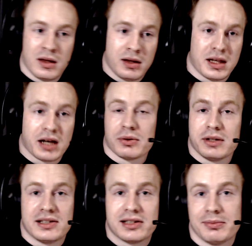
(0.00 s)
there could
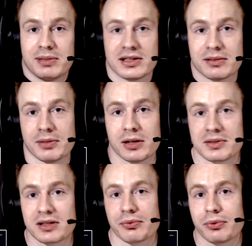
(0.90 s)
easily be some bumps
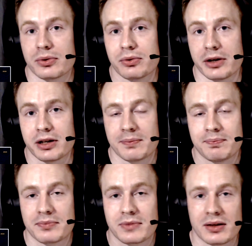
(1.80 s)
in the road, right?
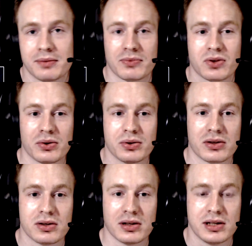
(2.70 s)
Could
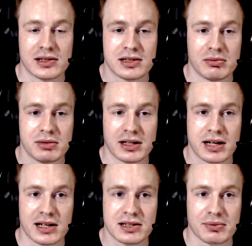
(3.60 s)
easily be the
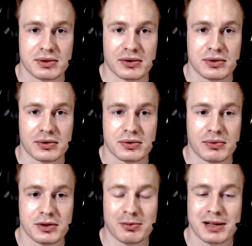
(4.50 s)
case when you
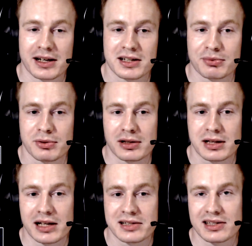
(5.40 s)
play against
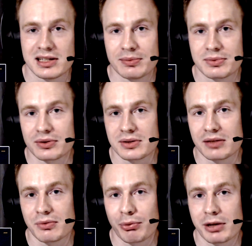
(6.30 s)
world-class teams. You
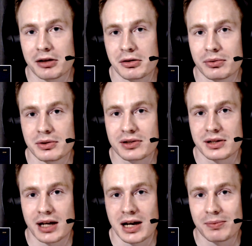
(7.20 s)
never really know what's
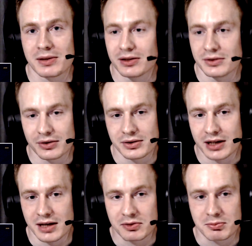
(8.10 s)
gonna happen, and you're gonna
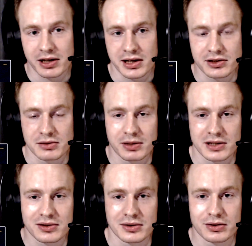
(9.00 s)
have to play at your
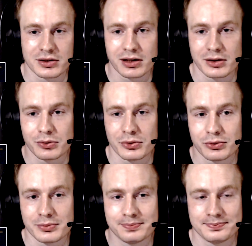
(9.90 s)
best, or you're gonna go
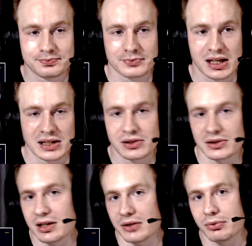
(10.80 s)
home. That's just
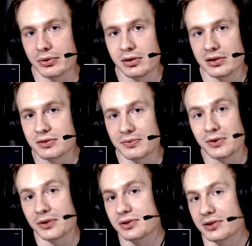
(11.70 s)
how Worlds
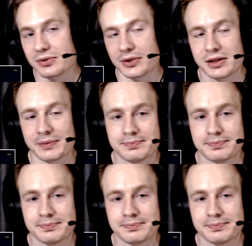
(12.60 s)
functions, right?